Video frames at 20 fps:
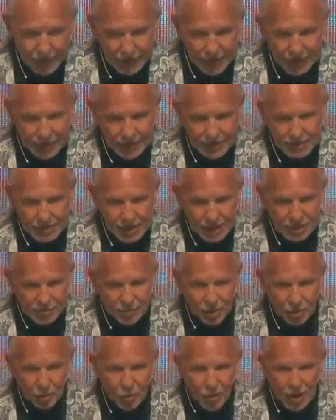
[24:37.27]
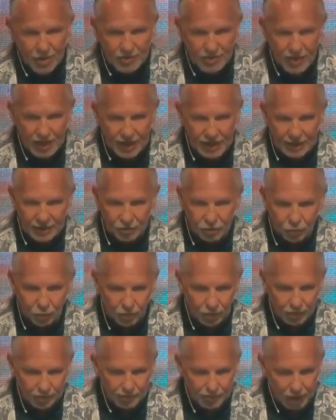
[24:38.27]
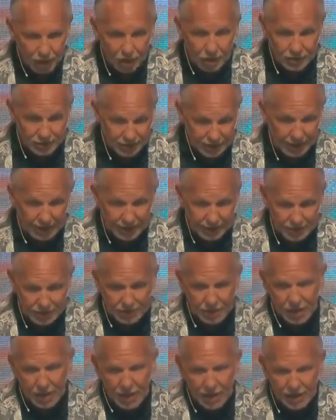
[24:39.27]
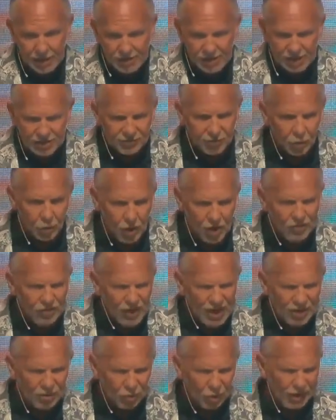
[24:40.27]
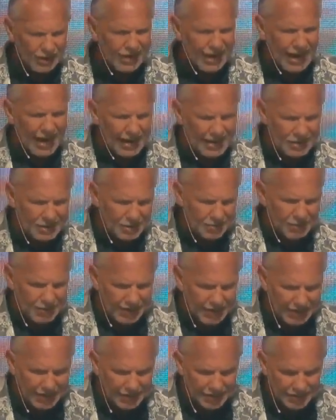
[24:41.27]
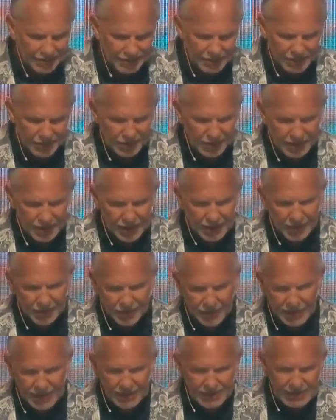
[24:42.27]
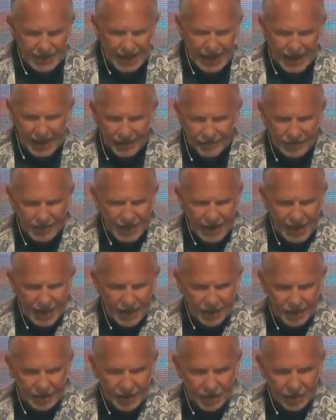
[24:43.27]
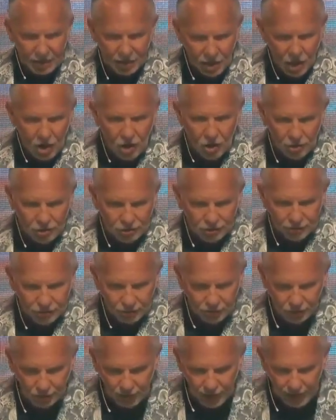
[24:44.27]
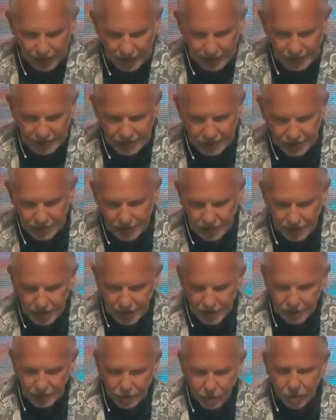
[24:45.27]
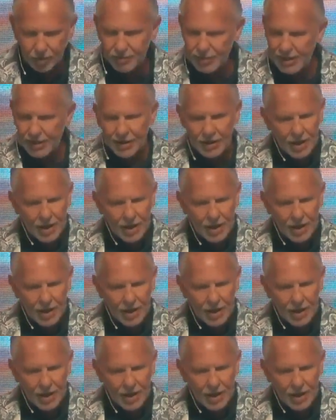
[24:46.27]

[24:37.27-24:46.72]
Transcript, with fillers: He says, But what things were, Paul says, he says, For what things were gained to me, these I have counted loss for Christ. Boy, being,